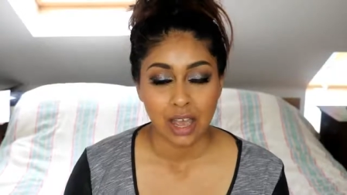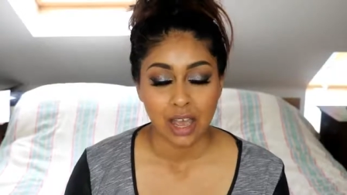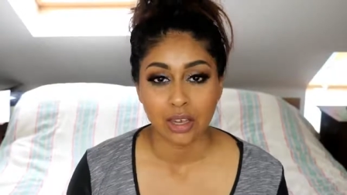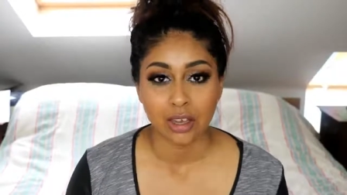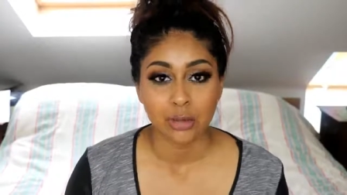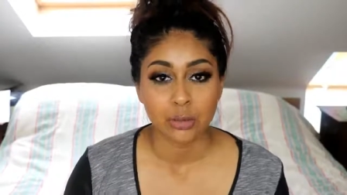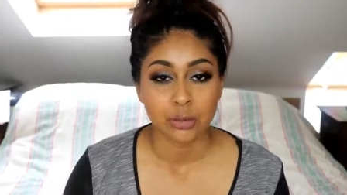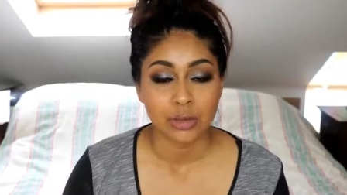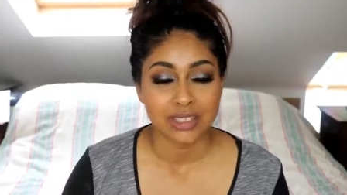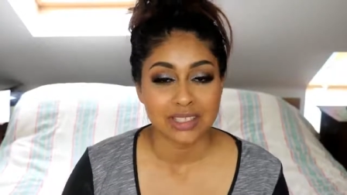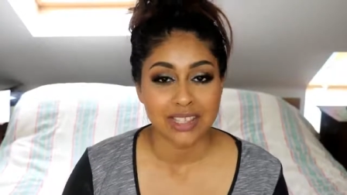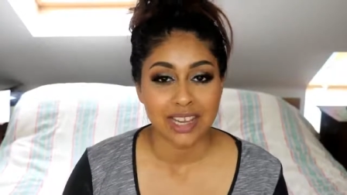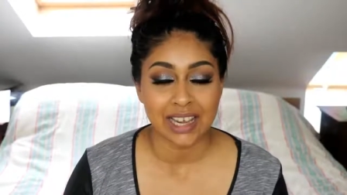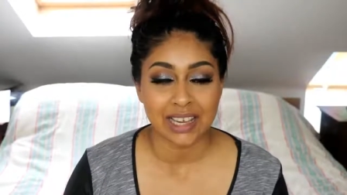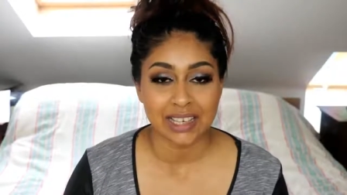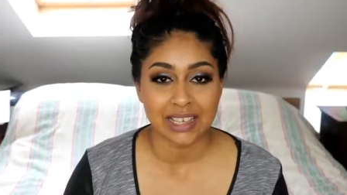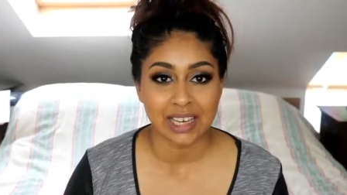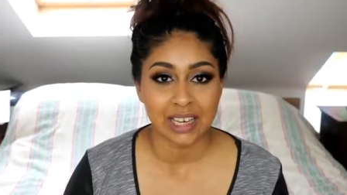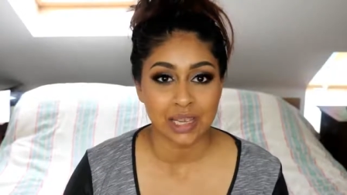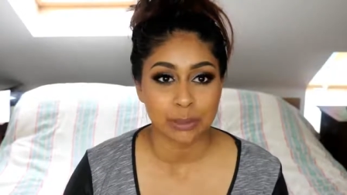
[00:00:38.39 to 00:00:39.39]
I always
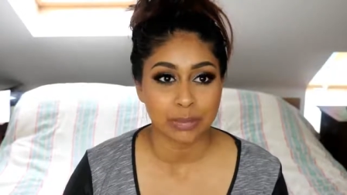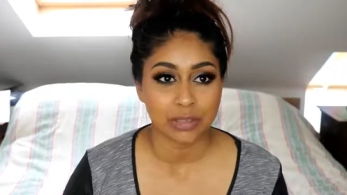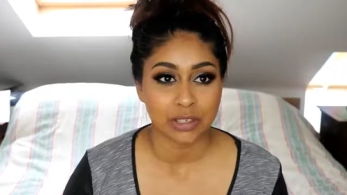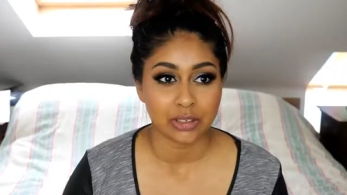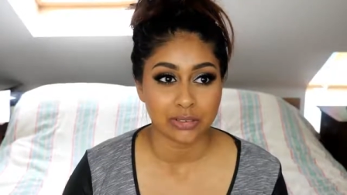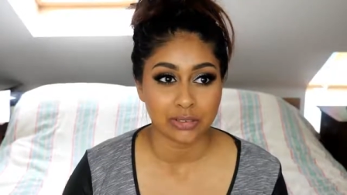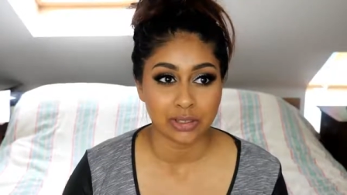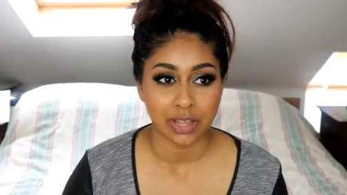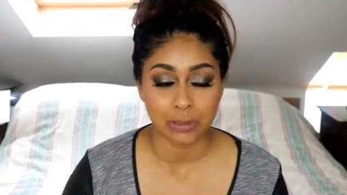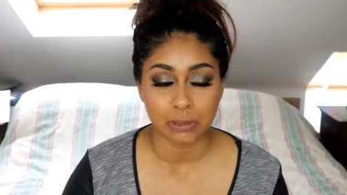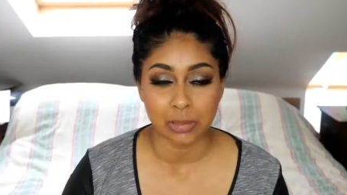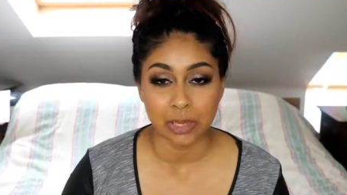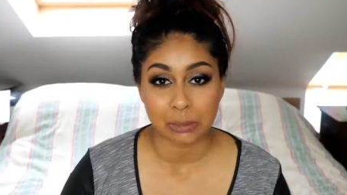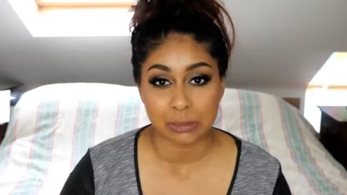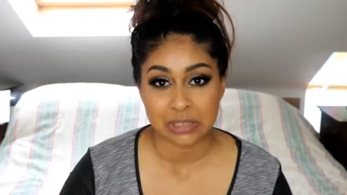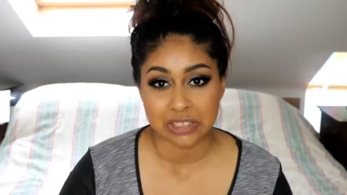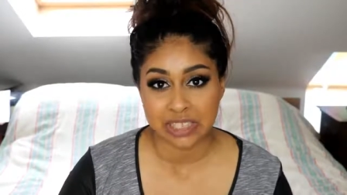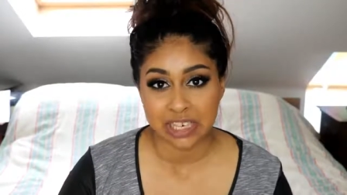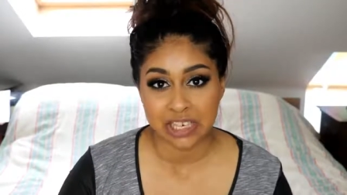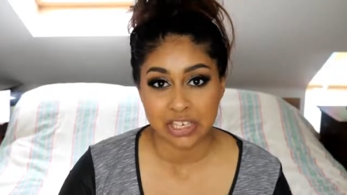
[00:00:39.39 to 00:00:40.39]
had a bit of like
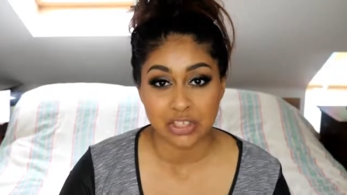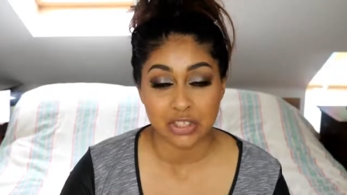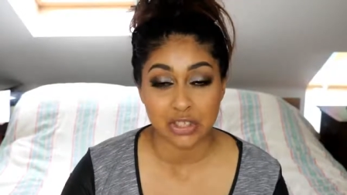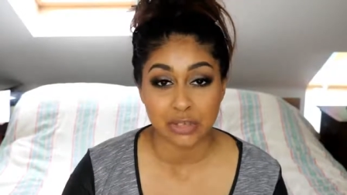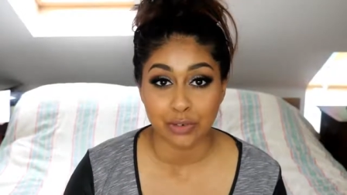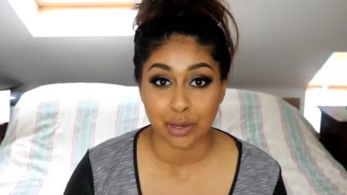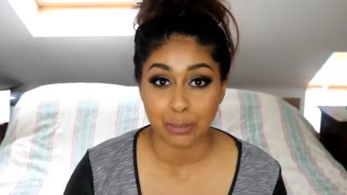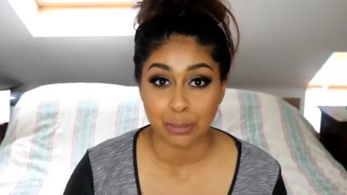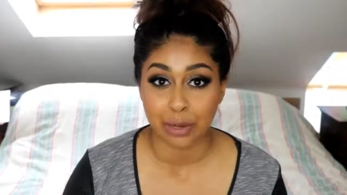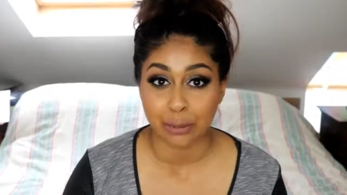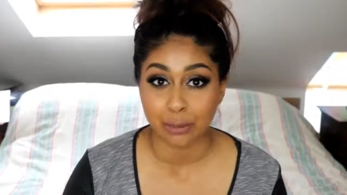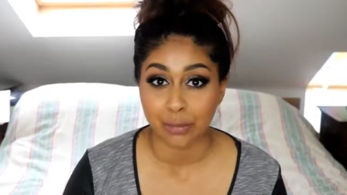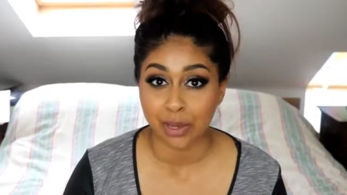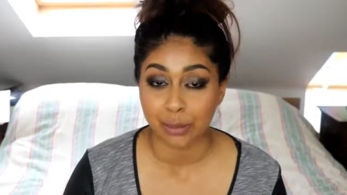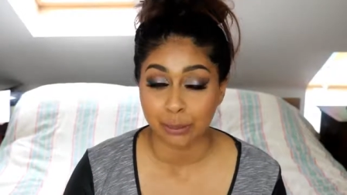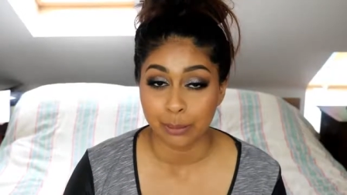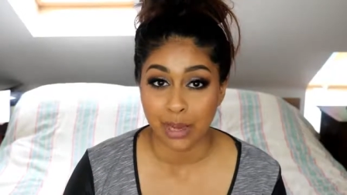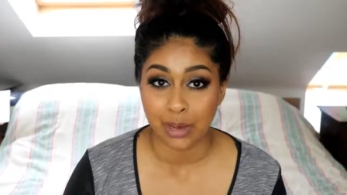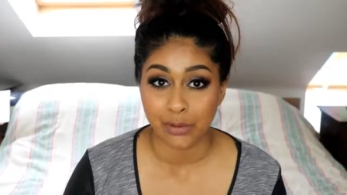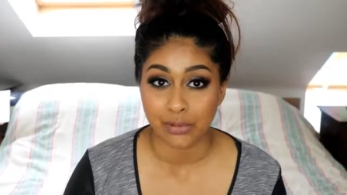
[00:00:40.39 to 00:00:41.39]
pigmentation around my
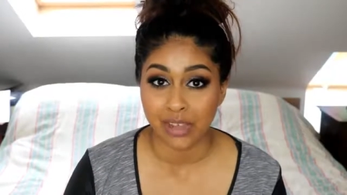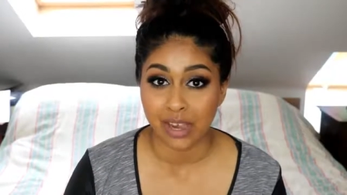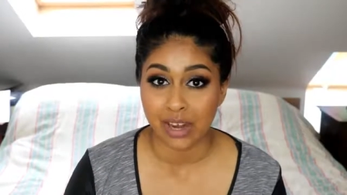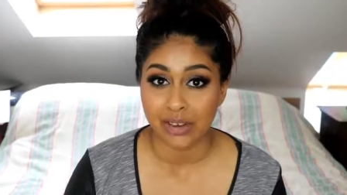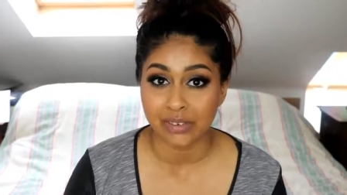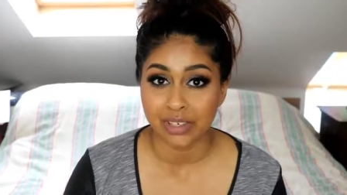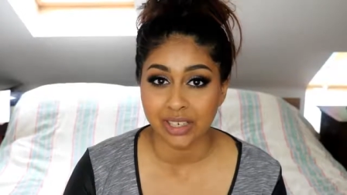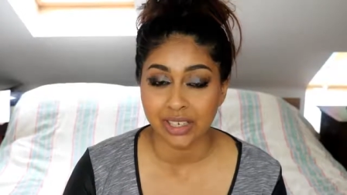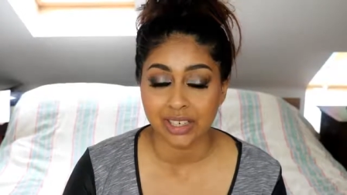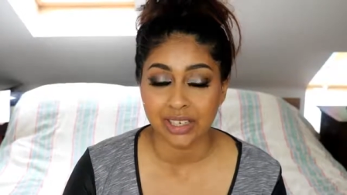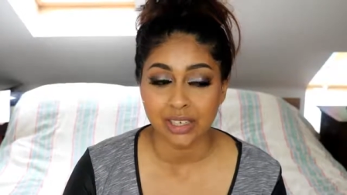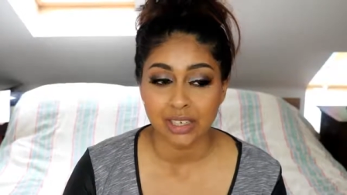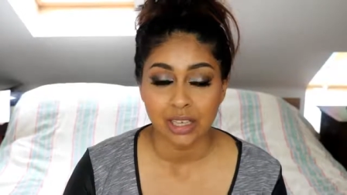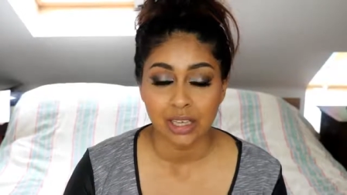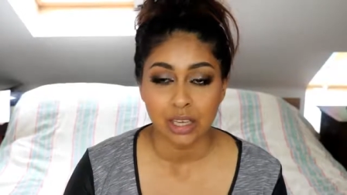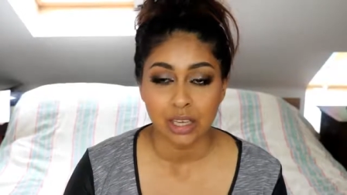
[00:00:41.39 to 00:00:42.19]
mouth area.